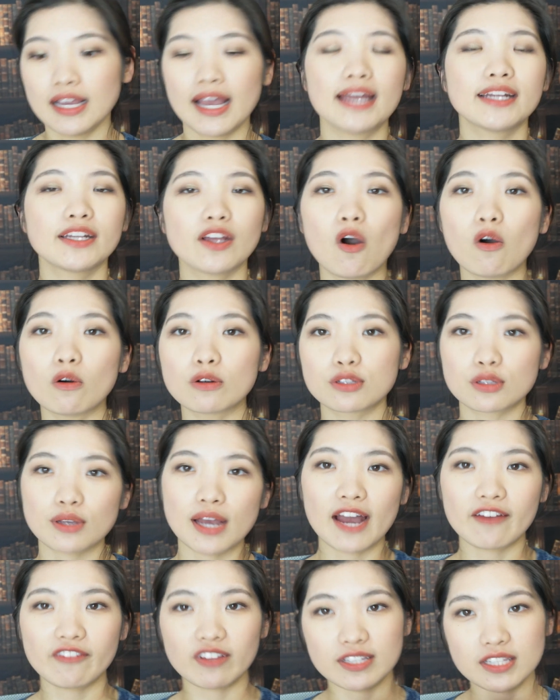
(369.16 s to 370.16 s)
and it also
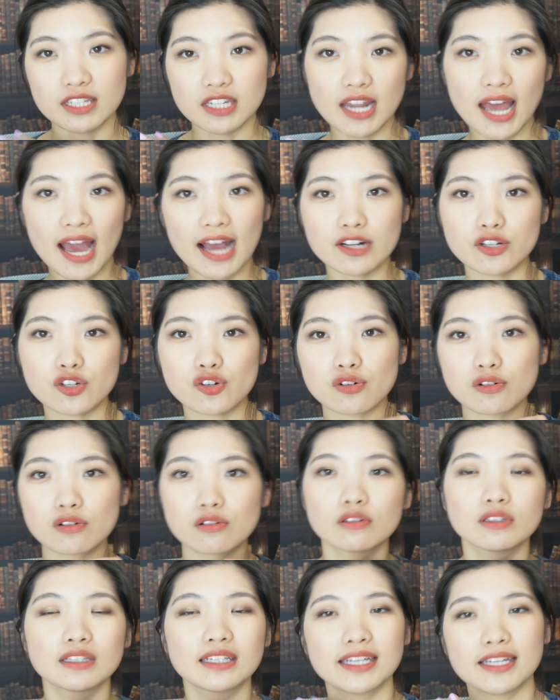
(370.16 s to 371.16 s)
has this
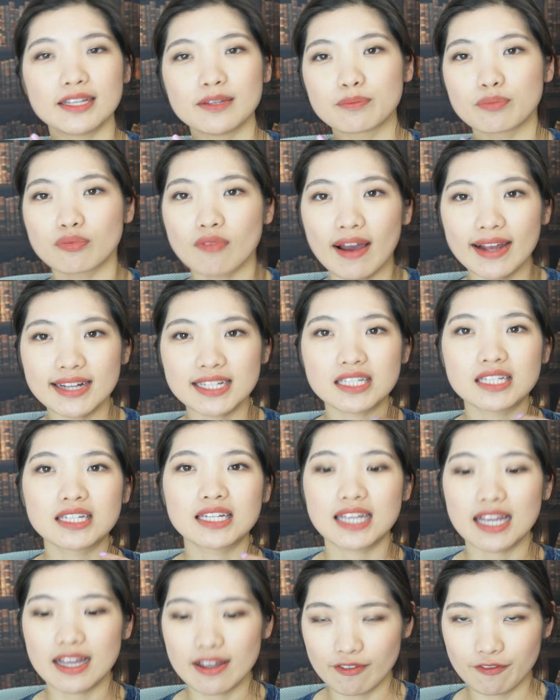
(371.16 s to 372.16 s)
naturally
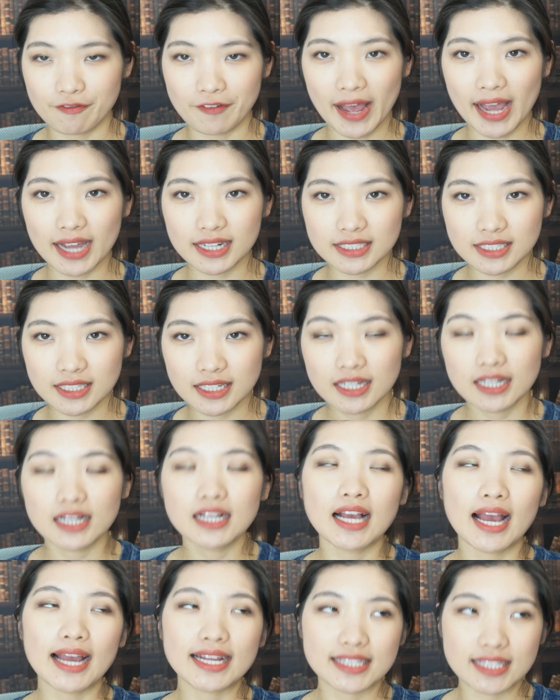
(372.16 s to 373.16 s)
brightening effect.
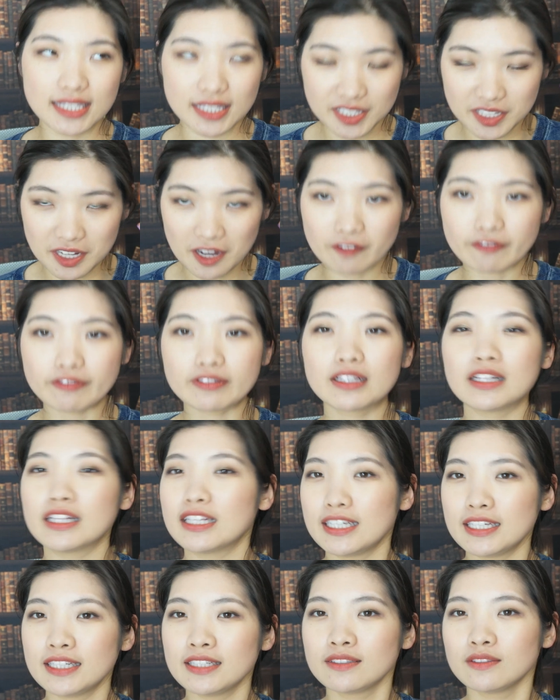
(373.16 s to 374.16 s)
It's
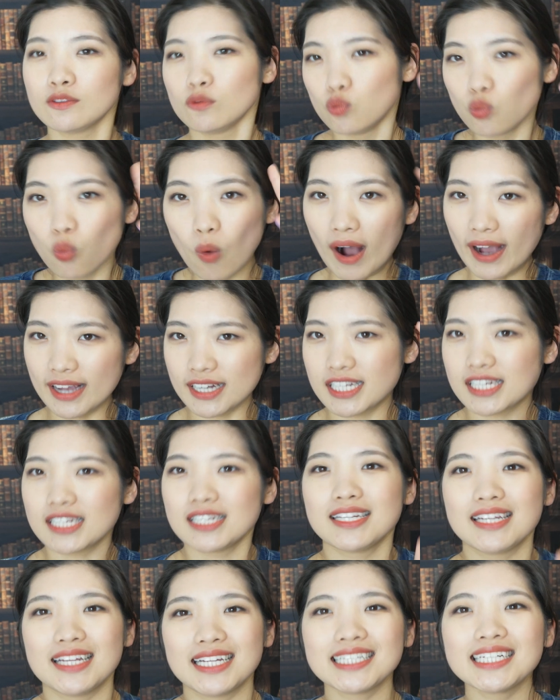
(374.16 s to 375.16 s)
definitely
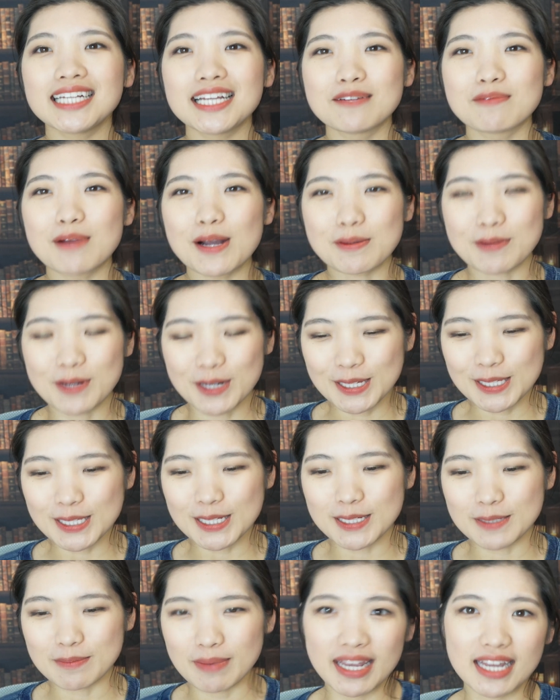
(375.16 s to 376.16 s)
whitening in my
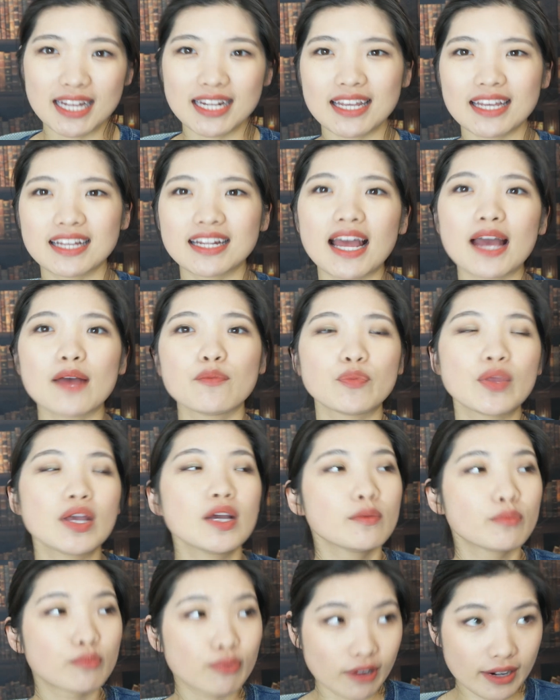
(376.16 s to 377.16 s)
personal opinion, and
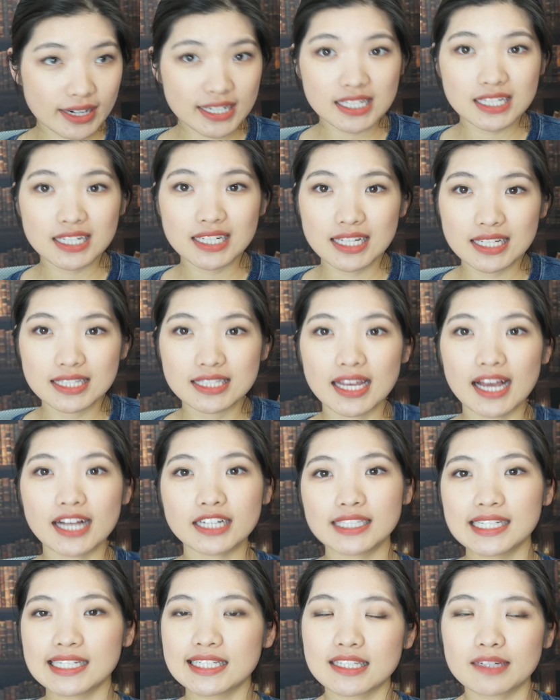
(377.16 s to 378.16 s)
brightening is
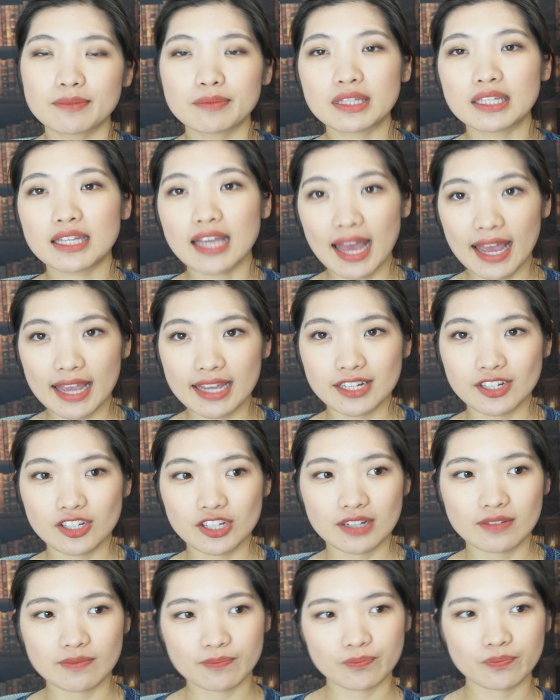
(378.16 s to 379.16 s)
actually something
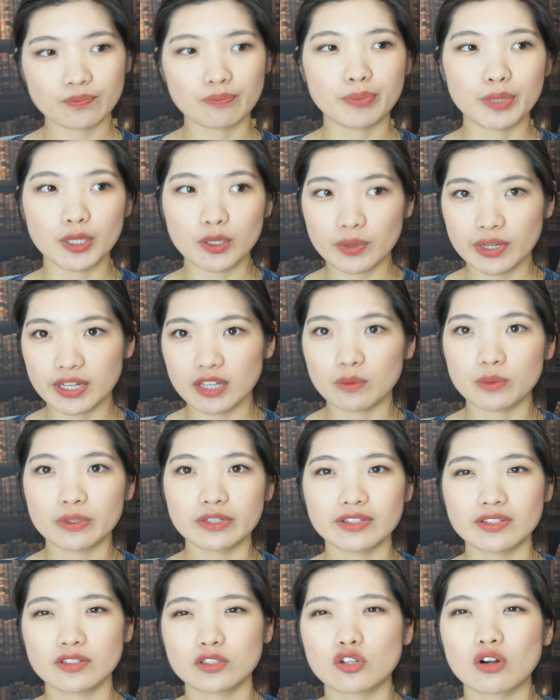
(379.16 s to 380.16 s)
Asian beauty
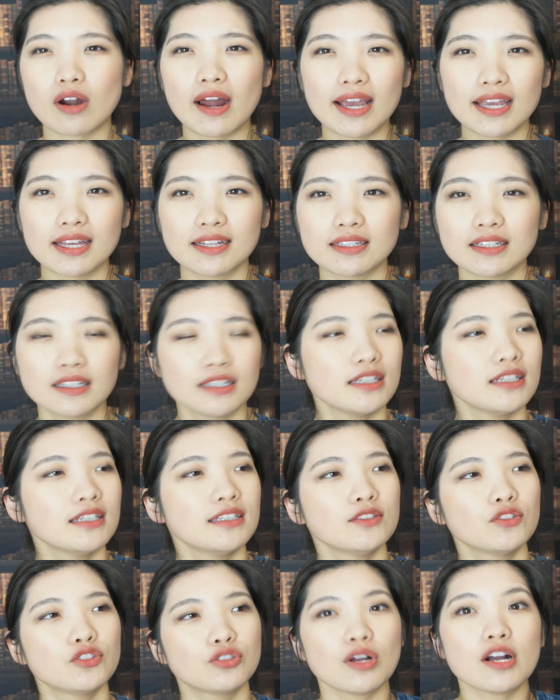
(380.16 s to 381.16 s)
was trying
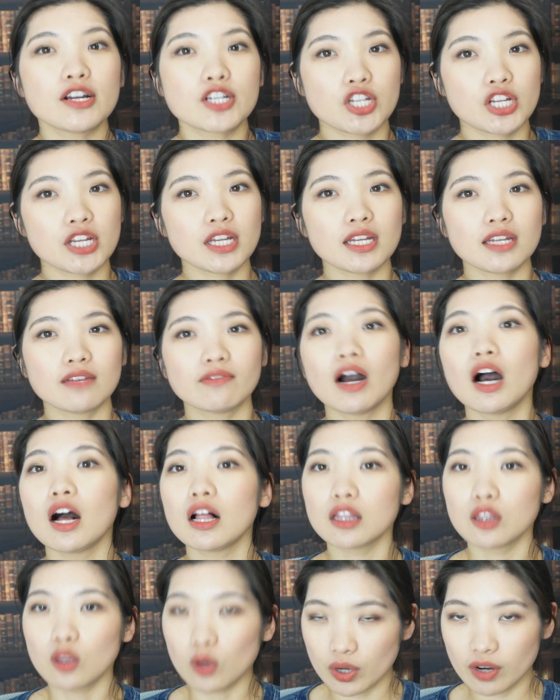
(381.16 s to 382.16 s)
to achieve
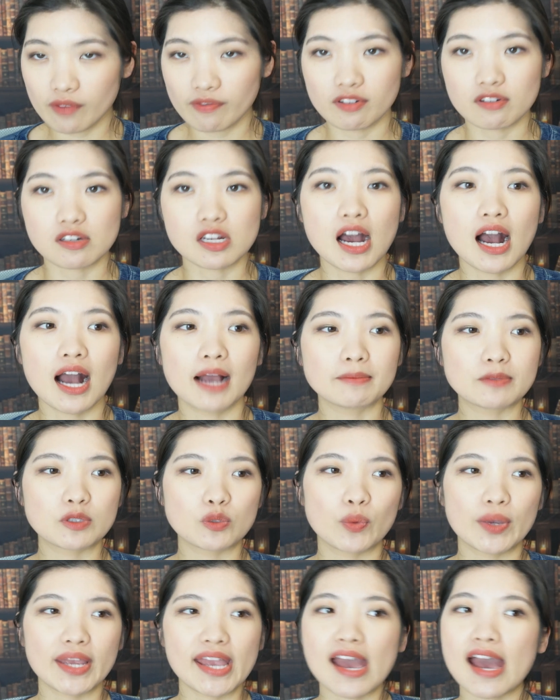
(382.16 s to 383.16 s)
a lot of the
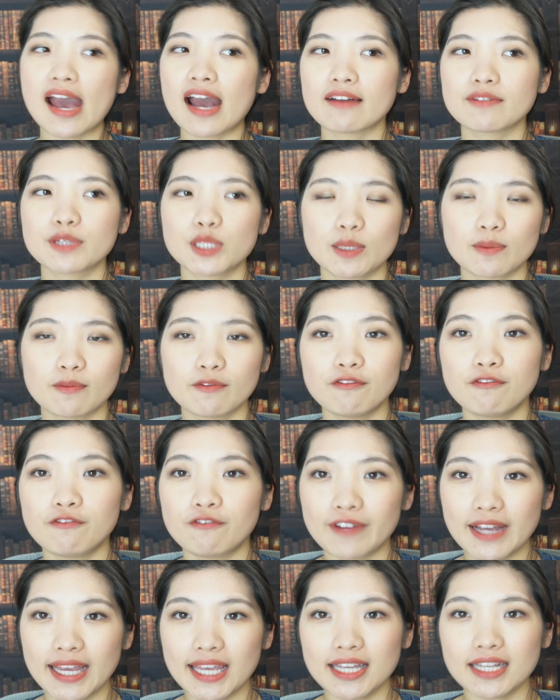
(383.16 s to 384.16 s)
times. We have some
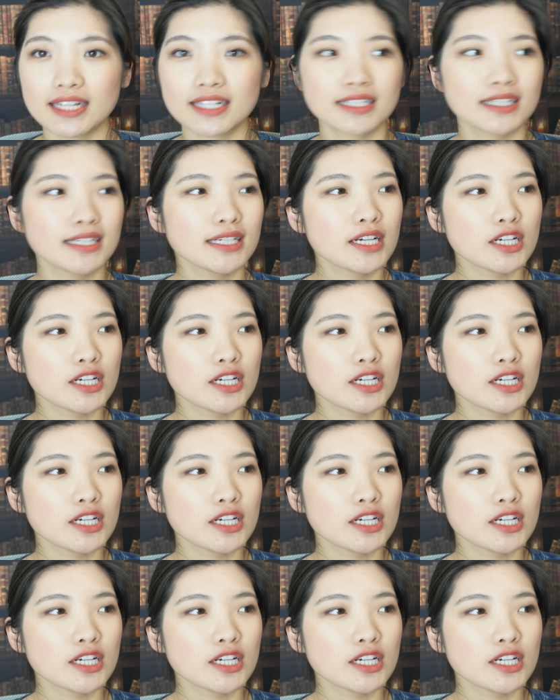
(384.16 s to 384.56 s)
fake